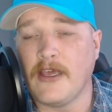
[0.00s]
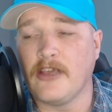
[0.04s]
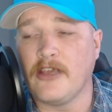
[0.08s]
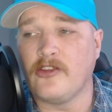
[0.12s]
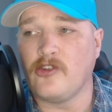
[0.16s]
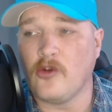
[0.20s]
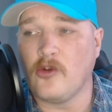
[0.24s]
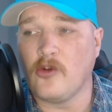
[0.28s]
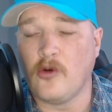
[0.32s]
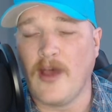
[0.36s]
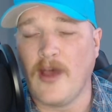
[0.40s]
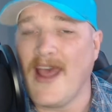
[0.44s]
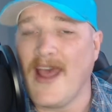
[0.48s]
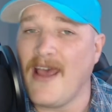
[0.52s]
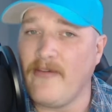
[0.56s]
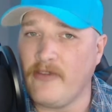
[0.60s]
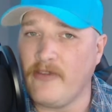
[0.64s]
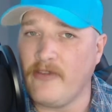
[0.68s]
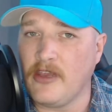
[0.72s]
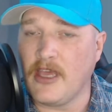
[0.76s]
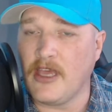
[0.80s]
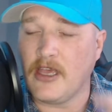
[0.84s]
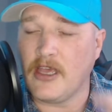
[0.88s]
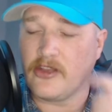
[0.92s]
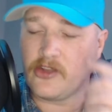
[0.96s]
or
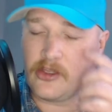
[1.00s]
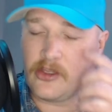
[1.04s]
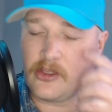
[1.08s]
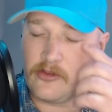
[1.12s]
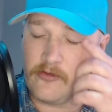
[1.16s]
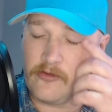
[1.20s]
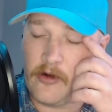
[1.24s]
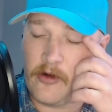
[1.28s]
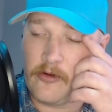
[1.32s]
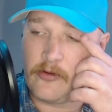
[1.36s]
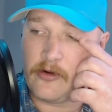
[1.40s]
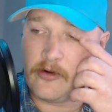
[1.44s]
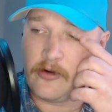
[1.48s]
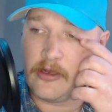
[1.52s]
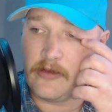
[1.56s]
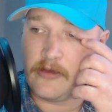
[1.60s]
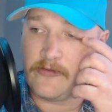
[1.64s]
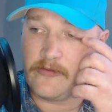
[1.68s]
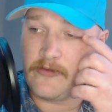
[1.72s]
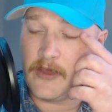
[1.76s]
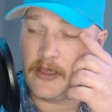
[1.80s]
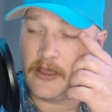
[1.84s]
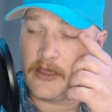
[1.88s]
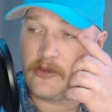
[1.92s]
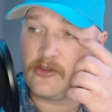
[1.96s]
having acid thrown on her
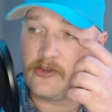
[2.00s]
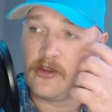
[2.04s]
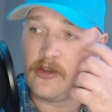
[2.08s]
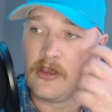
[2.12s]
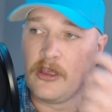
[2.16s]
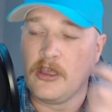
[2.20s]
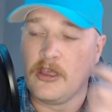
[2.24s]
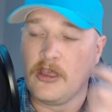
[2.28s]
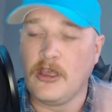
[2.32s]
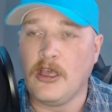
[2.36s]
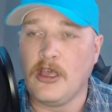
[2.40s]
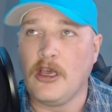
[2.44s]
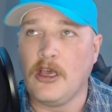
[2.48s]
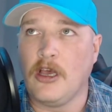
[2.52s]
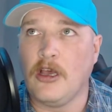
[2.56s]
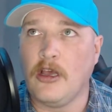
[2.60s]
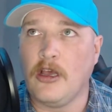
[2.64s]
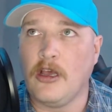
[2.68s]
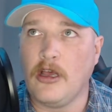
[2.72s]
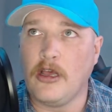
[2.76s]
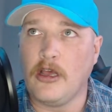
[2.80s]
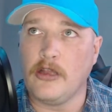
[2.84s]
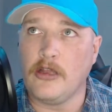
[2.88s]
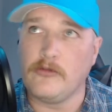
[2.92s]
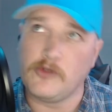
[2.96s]
face,
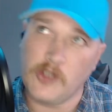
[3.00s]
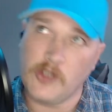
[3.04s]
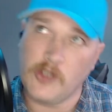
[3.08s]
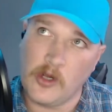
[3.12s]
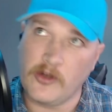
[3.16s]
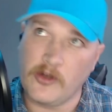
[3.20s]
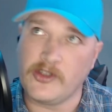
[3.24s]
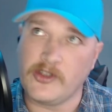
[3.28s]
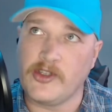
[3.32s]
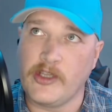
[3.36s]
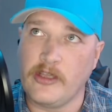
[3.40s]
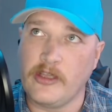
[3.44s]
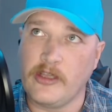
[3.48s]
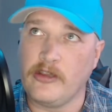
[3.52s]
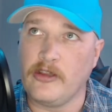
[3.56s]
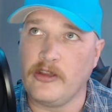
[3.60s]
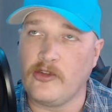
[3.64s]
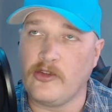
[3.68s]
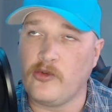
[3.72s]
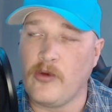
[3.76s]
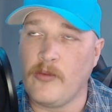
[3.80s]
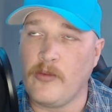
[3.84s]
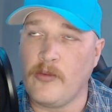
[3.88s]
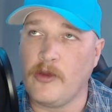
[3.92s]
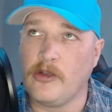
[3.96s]
doxing this
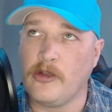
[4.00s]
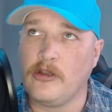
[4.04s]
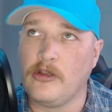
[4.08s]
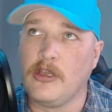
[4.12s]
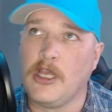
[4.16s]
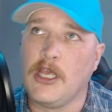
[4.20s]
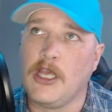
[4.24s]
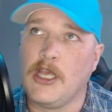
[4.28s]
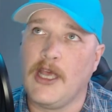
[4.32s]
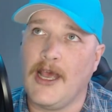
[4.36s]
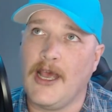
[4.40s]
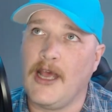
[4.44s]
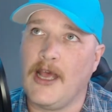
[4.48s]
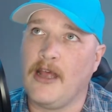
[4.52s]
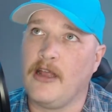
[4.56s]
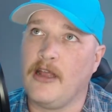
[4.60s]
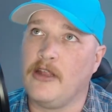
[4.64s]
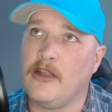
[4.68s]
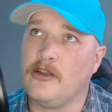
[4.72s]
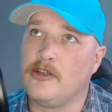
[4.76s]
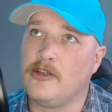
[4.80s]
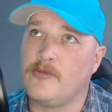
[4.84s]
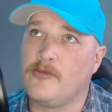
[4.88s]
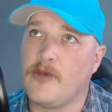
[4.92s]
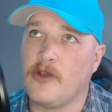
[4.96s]
woman
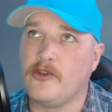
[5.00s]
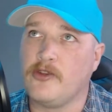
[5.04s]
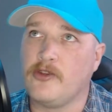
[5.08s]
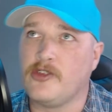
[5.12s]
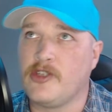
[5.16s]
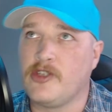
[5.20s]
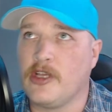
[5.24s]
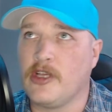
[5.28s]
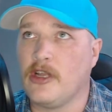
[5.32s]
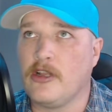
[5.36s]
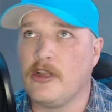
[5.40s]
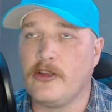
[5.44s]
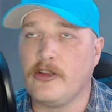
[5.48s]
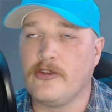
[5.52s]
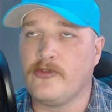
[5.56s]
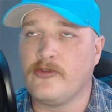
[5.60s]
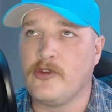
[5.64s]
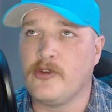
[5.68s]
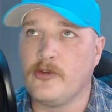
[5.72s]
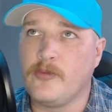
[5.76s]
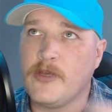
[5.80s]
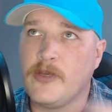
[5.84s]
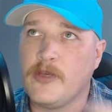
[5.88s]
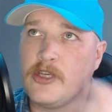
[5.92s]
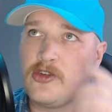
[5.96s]
and posting a load of
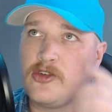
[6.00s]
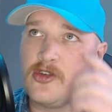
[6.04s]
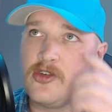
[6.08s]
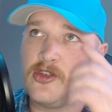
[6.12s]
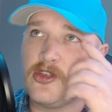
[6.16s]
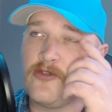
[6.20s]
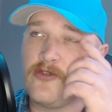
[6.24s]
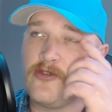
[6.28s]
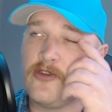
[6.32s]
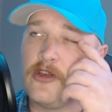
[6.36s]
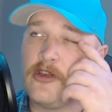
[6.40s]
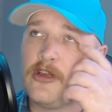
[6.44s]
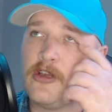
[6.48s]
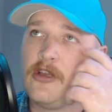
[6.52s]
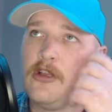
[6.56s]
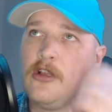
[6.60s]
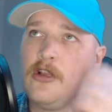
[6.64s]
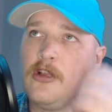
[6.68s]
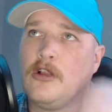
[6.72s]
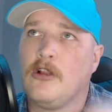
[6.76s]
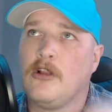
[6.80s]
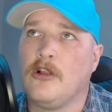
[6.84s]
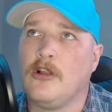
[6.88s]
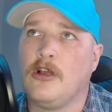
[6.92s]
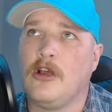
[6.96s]
nude pictures of her.
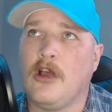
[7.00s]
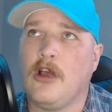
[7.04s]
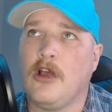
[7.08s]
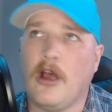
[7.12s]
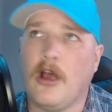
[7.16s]
I